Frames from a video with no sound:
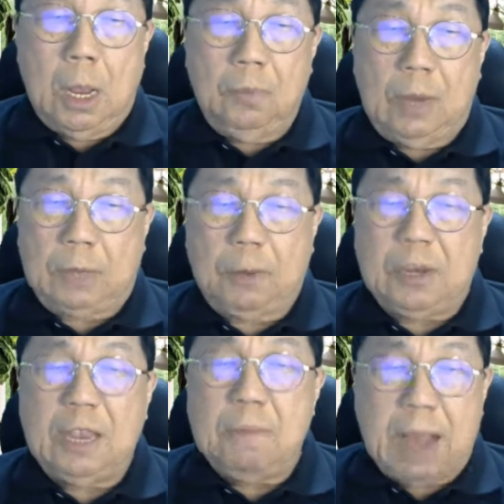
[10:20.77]
we are
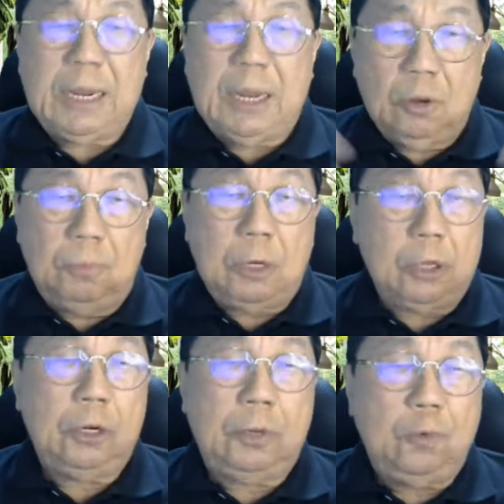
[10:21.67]
wasting money and so on,
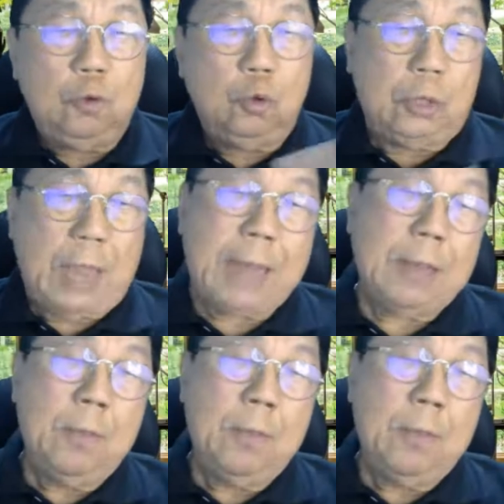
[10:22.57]
because she refused to take.